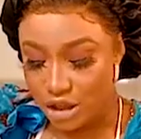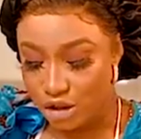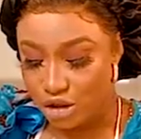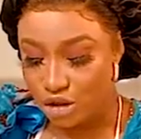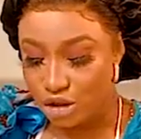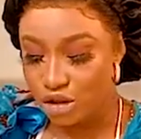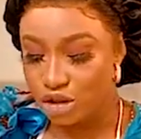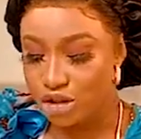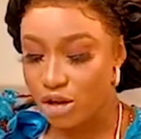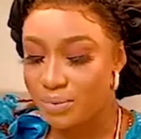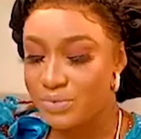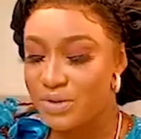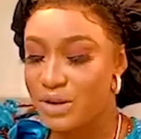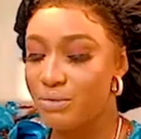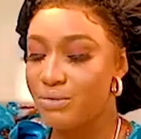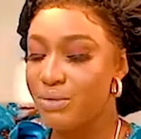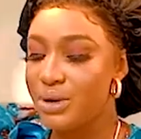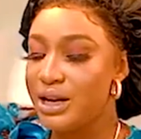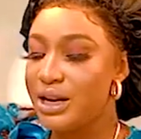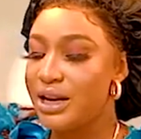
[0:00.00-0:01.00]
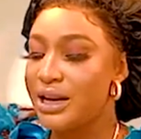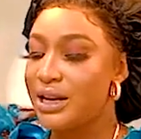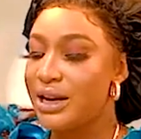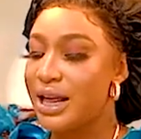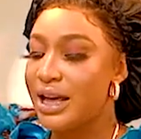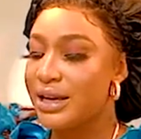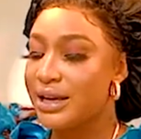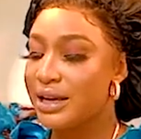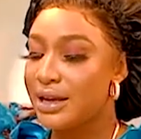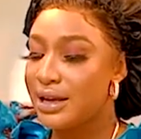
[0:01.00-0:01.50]
into something really
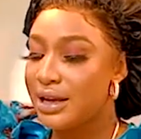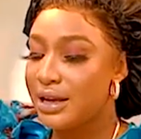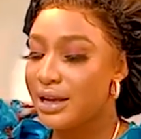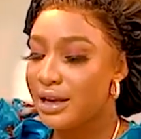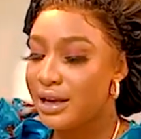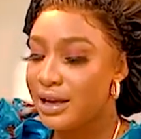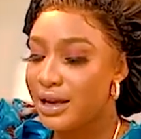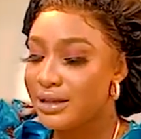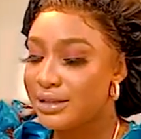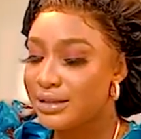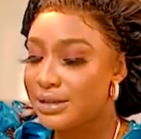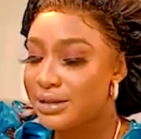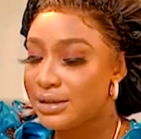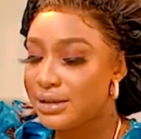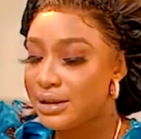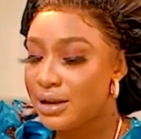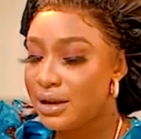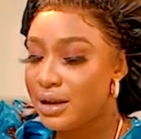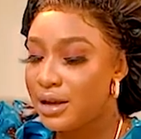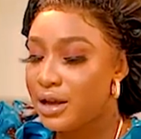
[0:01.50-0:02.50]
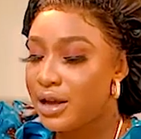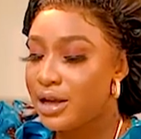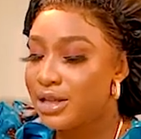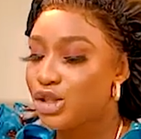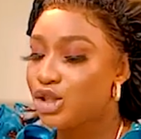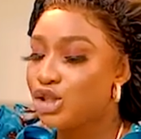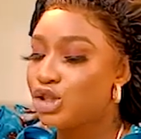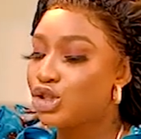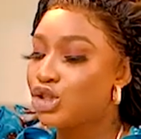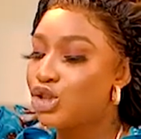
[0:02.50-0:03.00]
like it's,
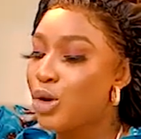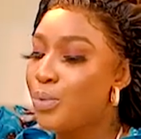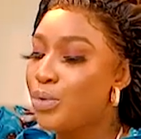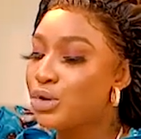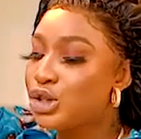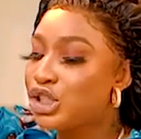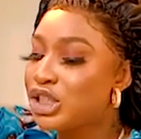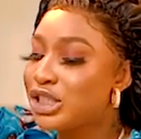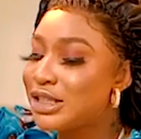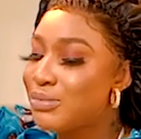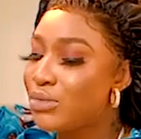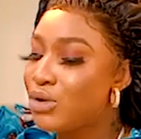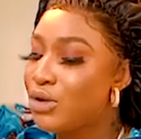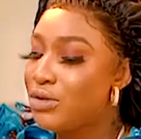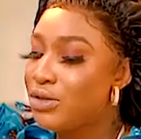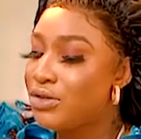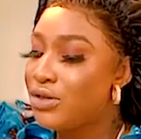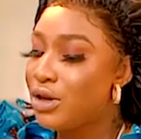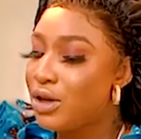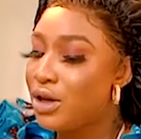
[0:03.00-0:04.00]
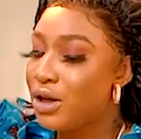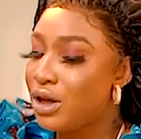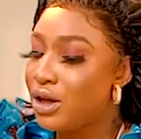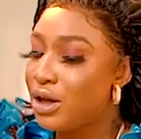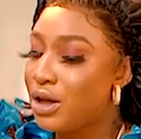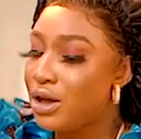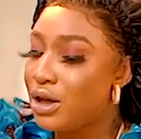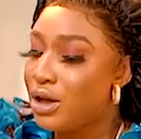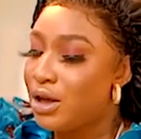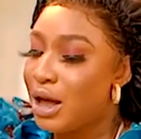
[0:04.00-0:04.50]
it's super smooth.
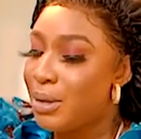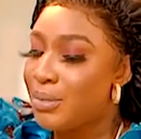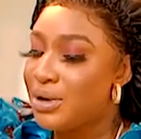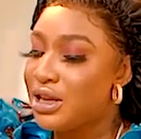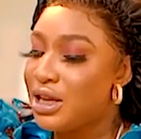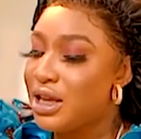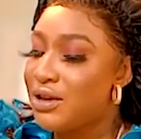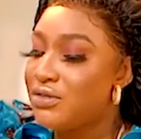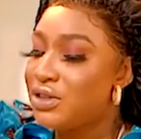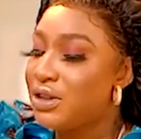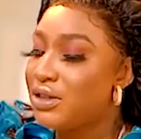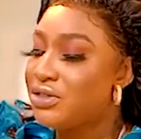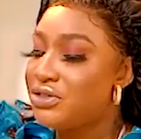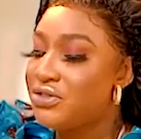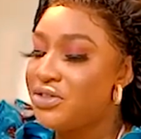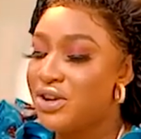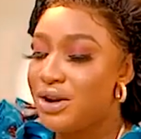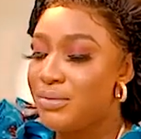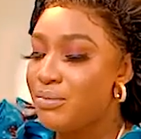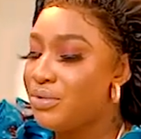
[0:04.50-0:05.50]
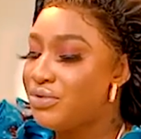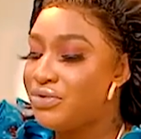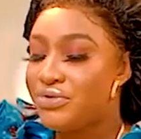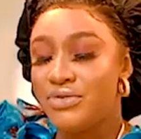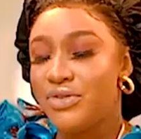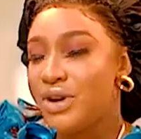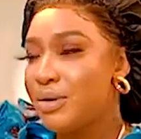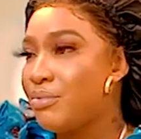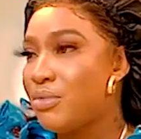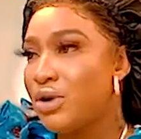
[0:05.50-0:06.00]
I mean, even a three,
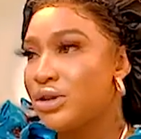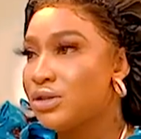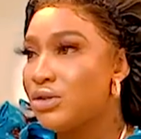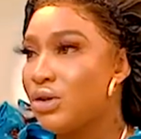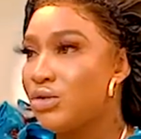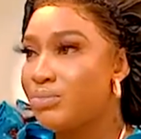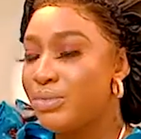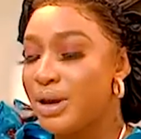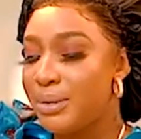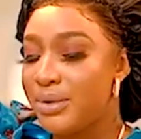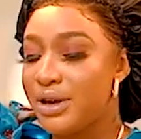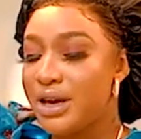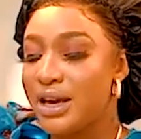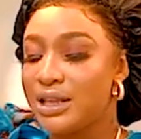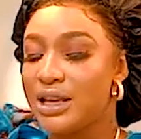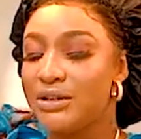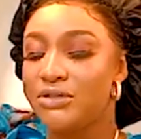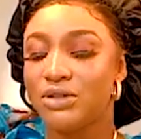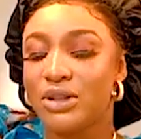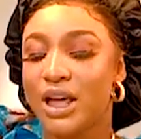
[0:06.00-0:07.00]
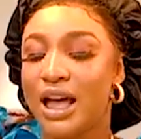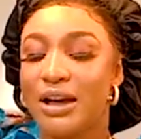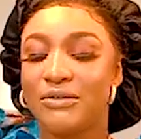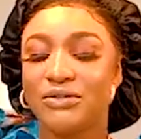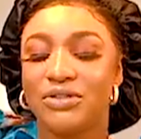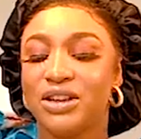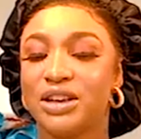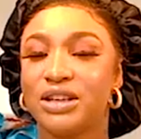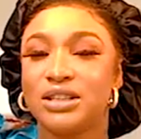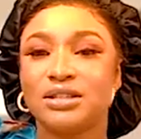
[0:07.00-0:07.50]
three month old baby can even
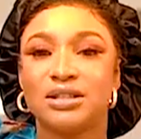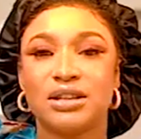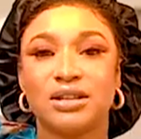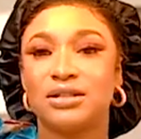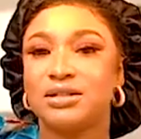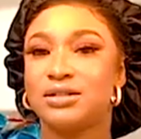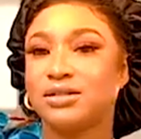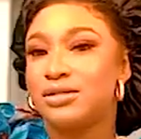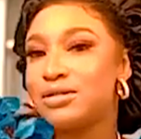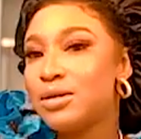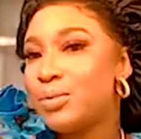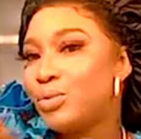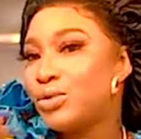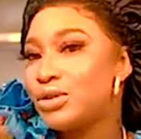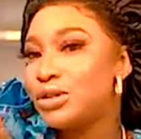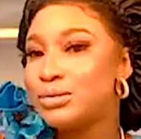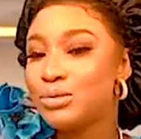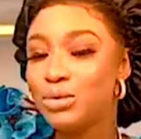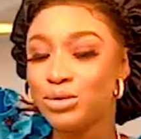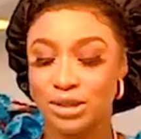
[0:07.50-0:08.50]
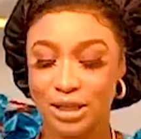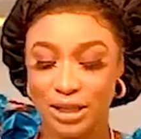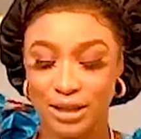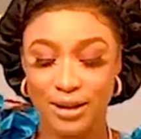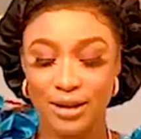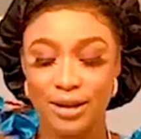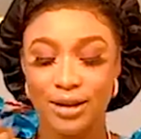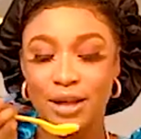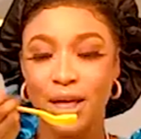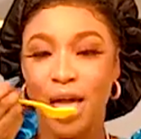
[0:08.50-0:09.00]
have this. It's super smooth and
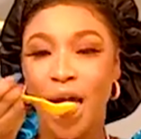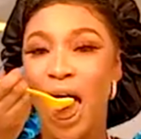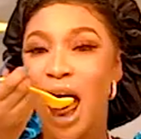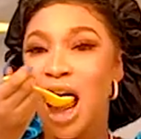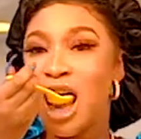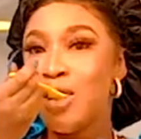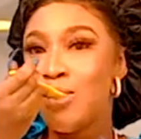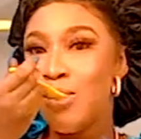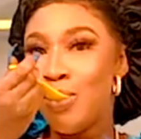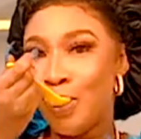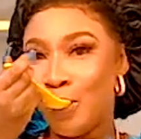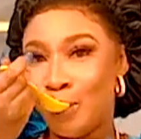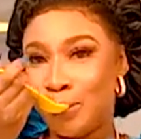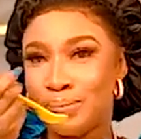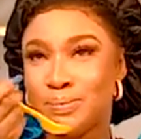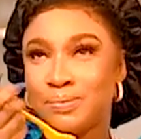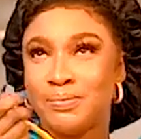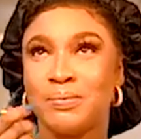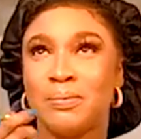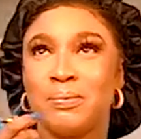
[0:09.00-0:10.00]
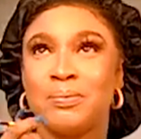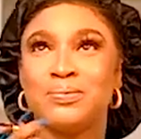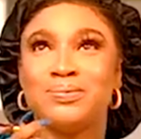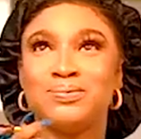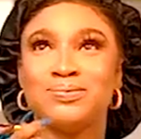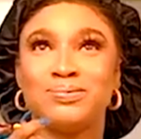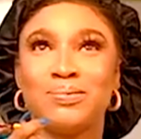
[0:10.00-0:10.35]
mm,